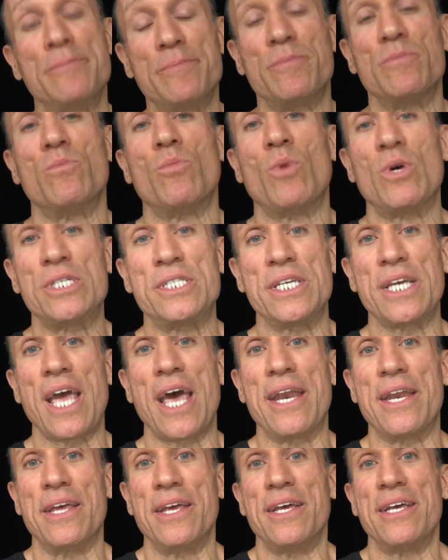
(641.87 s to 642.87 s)
once
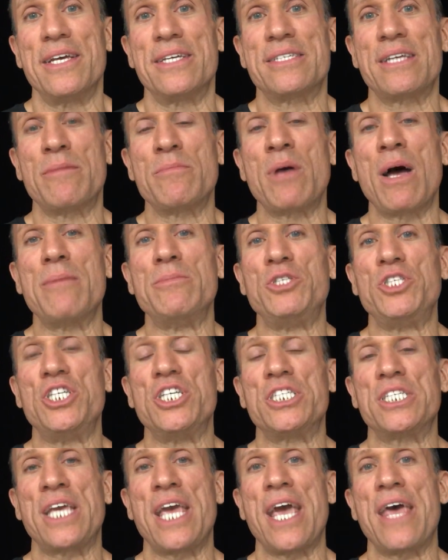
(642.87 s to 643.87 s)
again, sometimes you
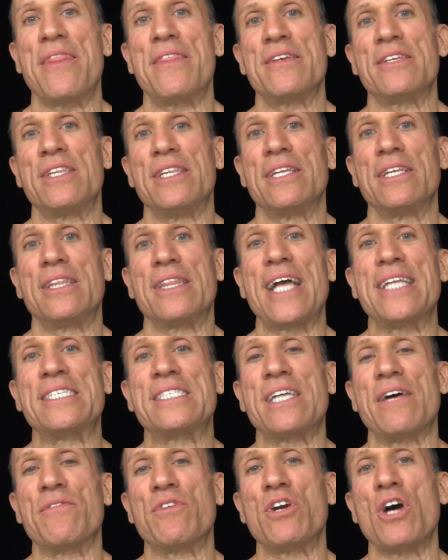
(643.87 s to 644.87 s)
just can't let
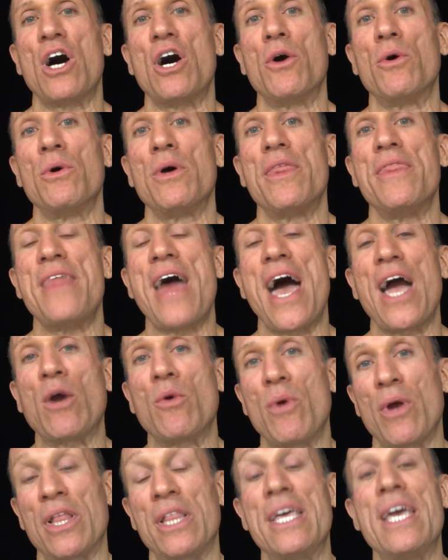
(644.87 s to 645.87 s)
stuff go that
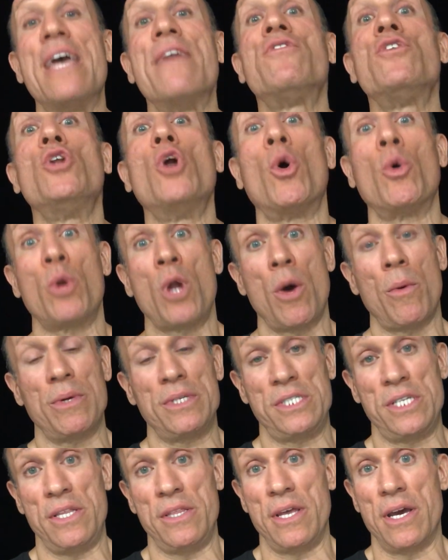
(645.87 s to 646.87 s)
quickly if you don't know
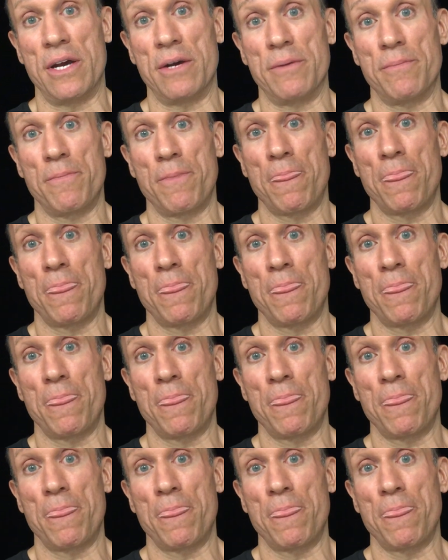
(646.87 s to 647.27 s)
what's in there.